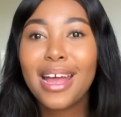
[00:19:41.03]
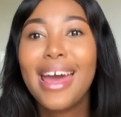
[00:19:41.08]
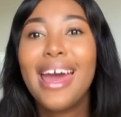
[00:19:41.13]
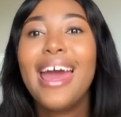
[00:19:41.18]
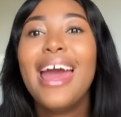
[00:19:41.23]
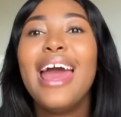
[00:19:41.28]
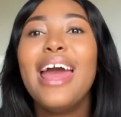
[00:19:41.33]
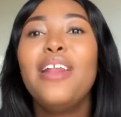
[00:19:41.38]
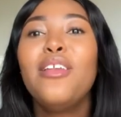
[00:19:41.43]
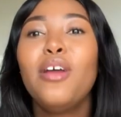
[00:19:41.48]

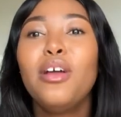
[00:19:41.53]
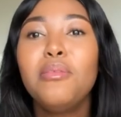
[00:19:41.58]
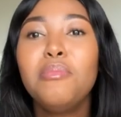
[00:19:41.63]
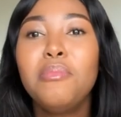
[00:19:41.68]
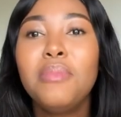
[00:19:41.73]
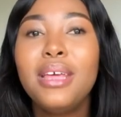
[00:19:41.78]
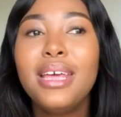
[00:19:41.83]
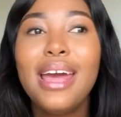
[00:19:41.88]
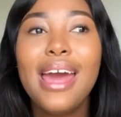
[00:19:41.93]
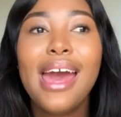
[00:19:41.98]
and not
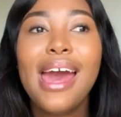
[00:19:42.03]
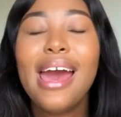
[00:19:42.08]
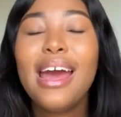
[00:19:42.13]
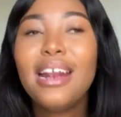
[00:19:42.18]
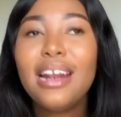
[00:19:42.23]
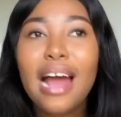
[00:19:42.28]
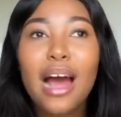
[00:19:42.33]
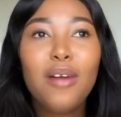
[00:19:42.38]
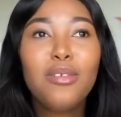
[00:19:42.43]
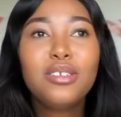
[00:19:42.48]
me. And
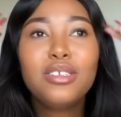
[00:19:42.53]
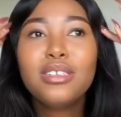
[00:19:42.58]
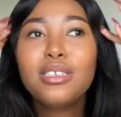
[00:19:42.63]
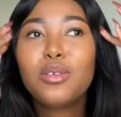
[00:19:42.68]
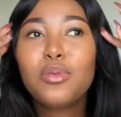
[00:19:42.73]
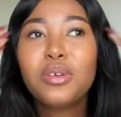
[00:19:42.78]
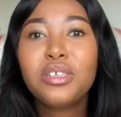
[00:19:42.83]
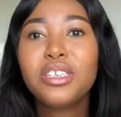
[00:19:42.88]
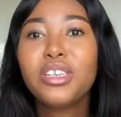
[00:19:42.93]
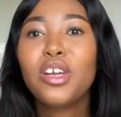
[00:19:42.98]
I was just
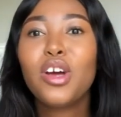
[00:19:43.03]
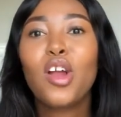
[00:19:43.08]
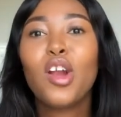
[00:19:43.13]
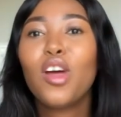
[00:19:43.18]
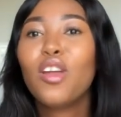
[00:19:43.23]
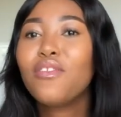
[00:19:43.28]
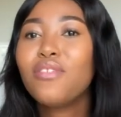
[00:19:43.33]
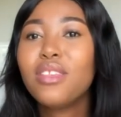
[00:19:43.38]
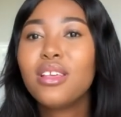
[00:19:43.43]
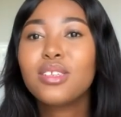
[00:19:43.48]
questioning a lot
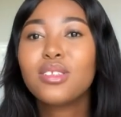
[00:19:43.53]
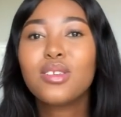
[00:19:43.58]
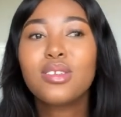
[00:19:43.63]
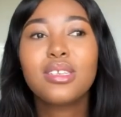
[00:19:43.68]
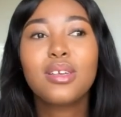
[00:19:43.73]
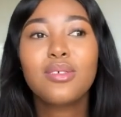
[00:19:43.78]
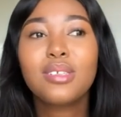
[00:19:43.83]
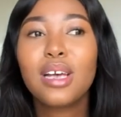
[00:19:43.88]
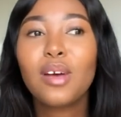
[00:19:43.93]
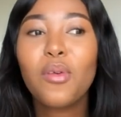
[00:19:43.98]
of things, because I
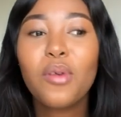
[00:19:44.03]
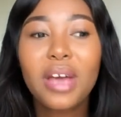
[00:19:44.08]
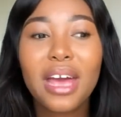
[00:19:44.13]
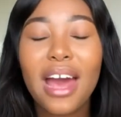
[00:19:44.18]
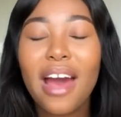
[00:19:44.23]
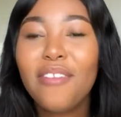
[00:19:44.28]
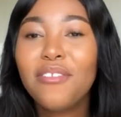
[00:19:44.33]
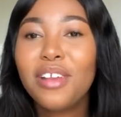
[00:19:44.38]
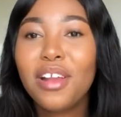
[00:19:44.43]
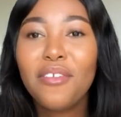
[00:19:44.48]
was like, okay,
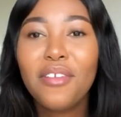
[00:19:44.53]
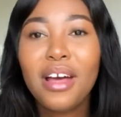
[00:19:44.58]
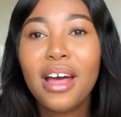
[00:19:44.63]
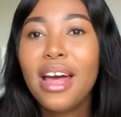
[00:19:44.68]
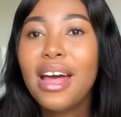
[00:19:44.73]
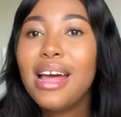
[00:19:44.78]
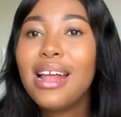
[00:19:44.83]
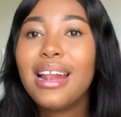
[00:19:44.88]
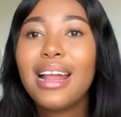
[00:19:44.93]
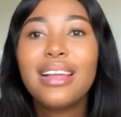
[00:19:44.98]
I've never,
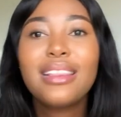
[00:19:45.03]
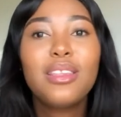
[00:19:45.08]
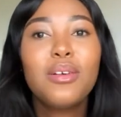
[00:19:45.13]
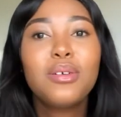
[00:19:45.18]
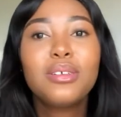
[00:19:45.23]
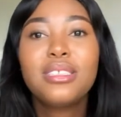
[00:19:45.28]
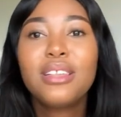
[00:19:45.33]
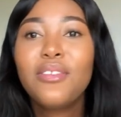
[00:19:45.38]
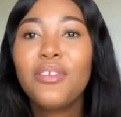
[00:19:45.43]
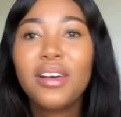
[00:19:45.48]
like there was
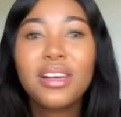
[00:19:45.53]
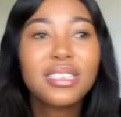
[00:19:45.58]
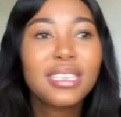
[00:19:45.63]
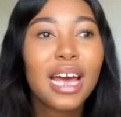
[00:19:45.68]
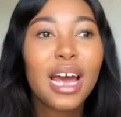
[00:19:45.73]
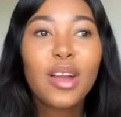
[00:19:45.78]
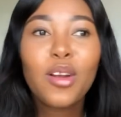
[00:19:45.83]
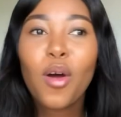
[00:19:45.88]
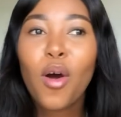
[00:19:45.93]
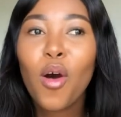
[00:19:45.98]
never a
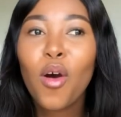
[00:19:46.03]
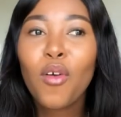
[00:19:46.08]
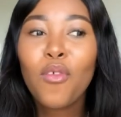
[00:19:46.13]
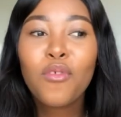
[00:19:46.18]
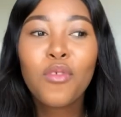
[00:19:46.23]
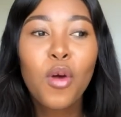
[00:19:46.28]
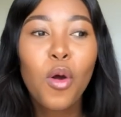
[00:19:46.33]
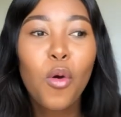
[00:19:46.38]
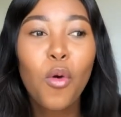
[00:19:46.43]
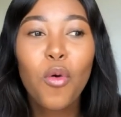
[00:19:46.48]
sign of
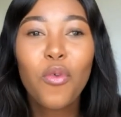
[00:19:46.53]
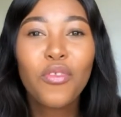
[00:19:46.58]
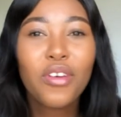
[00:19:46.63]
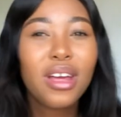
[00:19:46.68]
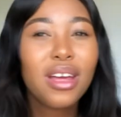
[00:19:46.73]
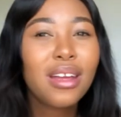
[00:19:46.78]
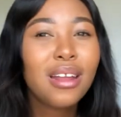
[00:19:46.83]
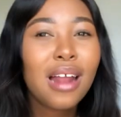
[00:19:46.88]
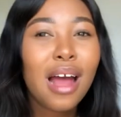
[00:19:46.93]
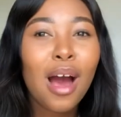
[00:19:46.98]

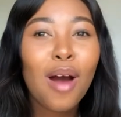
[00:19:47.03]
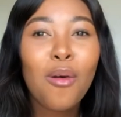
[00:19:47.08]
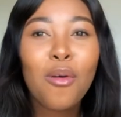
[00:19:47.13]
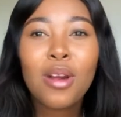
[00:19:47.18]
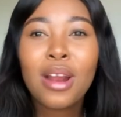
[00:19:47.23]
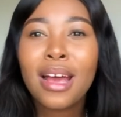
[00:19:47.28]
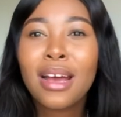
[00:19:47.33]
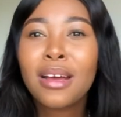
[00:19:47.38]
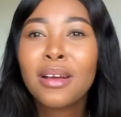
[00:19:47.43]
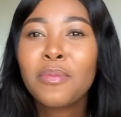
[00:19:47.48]
kofeila, or
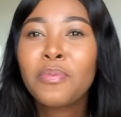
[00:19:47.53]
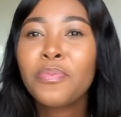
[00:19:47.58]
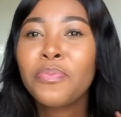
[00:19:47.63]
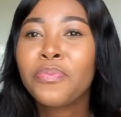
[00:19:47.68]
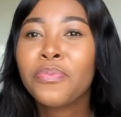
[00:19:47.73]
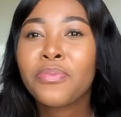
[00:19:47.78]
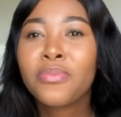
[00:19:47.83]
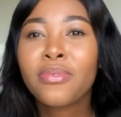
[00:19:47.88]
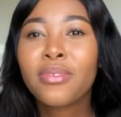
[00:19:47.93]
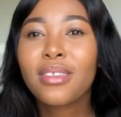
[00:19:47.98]
like
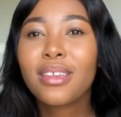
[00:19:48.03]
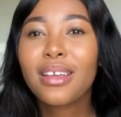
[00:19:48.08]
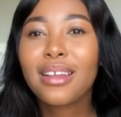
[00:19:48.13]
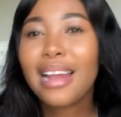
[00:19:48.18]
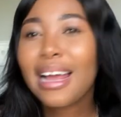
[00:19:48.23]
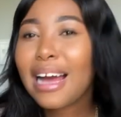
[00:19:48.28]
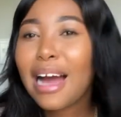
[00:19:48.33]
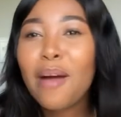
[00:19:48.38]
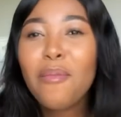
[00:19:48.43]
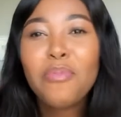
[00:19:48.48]

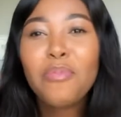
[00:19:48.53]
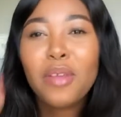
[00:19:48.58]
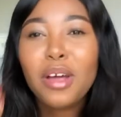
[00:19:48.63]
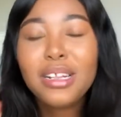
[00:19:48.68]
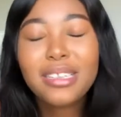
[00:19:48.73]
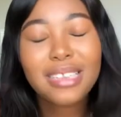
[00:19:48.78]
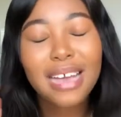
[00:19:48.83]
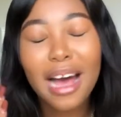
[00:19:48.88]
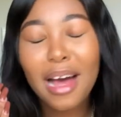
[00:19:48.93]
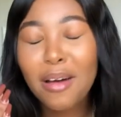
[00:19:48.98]
I'm not
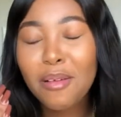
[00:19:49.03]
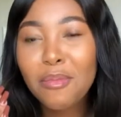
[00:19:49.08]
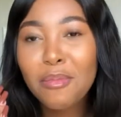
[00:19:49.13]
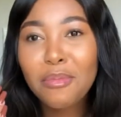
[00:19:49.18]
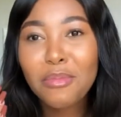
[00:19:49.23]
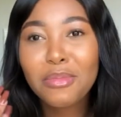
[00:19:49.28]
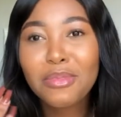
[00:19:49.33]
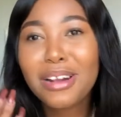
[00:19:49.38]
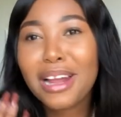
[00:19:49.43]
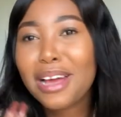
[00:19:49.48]
dumb.
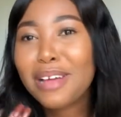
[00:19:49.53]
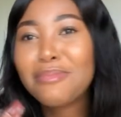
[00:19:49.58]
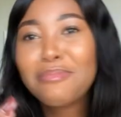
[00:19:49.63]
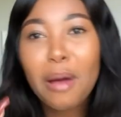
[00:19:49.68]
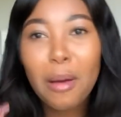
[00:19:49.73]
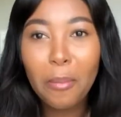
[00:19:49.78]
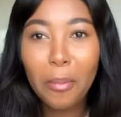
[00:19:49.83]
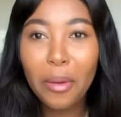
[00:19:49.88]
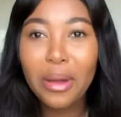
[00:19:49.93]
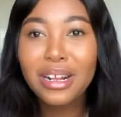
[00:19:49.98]
Like my
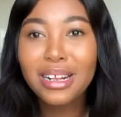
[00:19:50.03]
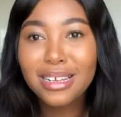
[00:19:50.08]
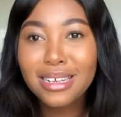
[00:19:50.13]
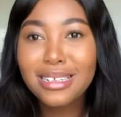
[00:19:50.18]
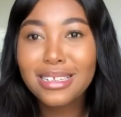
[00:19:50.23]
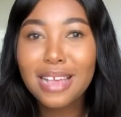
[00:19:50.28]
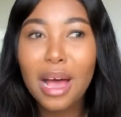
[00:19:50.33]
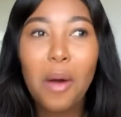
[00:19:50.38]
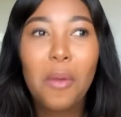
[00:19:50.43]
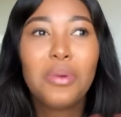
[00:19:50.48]
point is
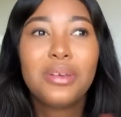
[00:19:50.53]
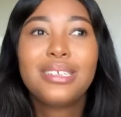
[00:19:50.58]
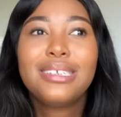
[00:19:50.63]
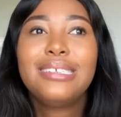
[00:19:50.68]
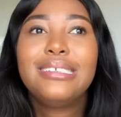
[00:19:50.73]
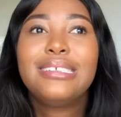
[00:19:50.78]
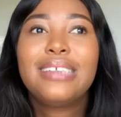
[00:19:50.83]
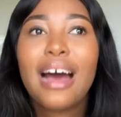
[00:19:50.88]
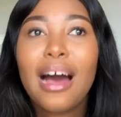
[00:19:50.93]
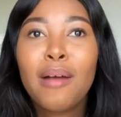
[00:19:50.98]
I wasn't
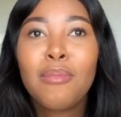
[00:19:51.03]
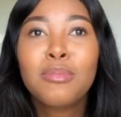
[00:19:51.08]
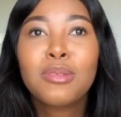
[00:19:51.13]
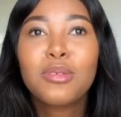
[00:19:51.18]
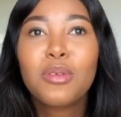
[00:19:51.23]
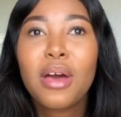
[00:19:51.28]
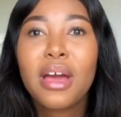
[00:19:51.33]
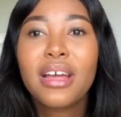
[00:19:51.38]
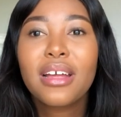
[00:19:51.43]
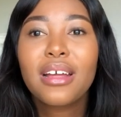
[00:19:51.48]
dumb. So
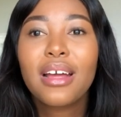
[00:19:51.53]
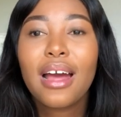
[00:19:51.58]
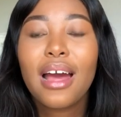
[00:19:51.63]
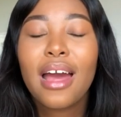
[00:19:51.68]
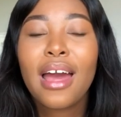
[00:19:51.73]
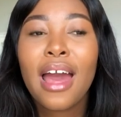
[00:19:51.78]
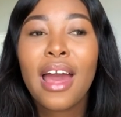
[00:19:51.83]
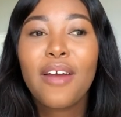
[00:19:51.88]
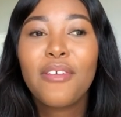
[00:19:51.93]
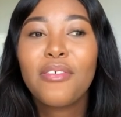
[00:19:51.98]

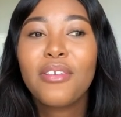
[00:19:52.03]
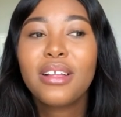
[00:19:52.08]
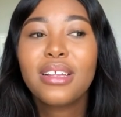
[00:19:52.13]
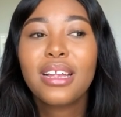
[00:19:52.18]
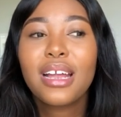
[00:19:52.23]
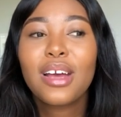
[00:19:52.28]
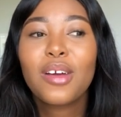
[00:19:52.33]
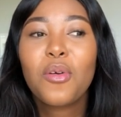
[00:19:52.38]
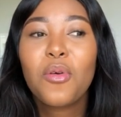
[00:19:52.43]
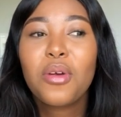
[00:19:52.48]
I felt
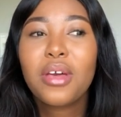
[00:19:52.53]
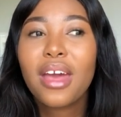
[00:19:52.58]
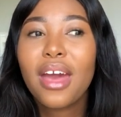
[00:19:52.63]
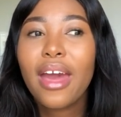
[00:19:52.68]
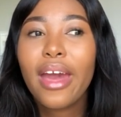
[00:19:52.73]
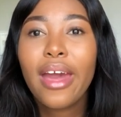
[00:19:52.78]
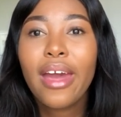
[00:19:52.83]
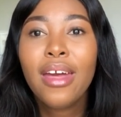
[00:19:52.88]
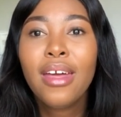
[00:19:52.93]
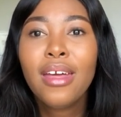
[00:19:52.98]
like,
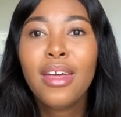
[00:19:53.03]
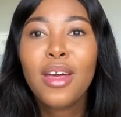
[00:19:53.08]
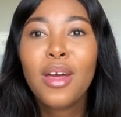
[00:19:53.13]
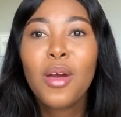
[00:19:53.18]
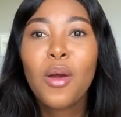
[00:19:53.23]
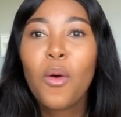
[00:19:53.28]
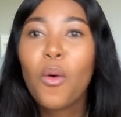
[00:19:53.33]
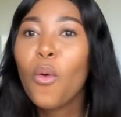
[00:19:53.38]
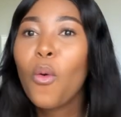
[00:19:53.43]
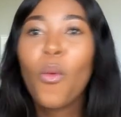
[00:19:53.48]
okay,
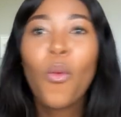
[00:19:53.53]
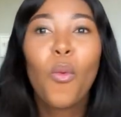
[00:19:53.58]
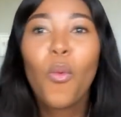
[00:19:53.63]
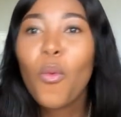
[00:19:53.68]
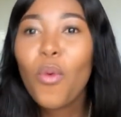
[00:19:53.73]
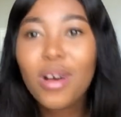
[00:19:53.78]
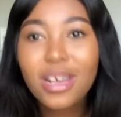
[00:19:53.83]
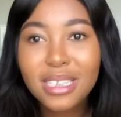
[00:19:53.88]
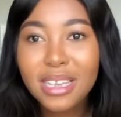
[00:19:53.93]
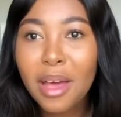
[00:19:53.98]

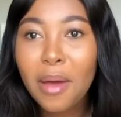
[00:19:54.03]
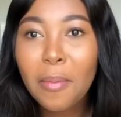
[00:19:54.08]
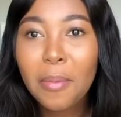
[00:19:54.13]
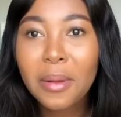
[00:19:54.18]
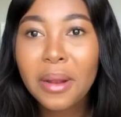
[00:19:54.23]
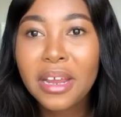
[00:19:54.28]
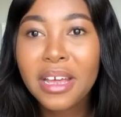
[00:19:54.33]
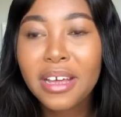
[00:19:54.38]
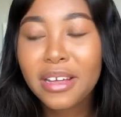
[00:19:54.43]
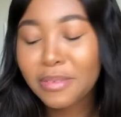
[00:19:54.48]
what's
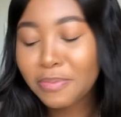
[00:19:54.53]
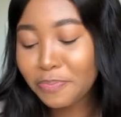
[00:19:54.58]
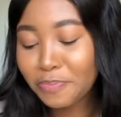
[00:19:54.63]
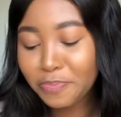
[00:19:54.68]
happening?